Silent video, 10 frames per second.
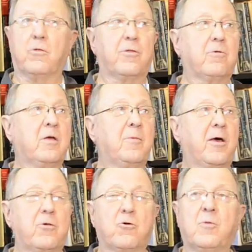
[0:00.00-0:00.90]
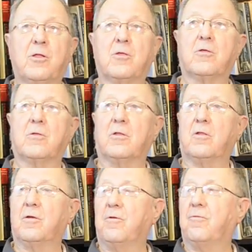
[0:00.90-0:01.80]
the three measurements that
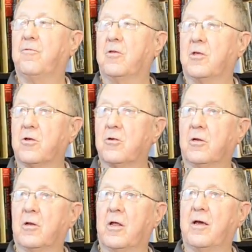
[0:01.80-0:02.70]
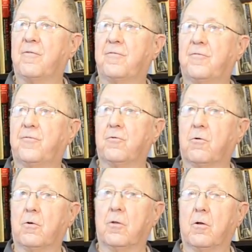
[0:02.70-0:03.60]
the physician left
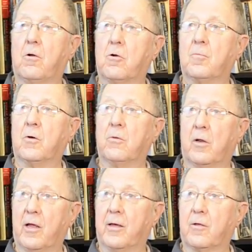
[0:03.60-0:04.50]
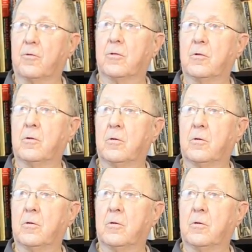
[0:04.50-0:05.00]
for the long bone lengths,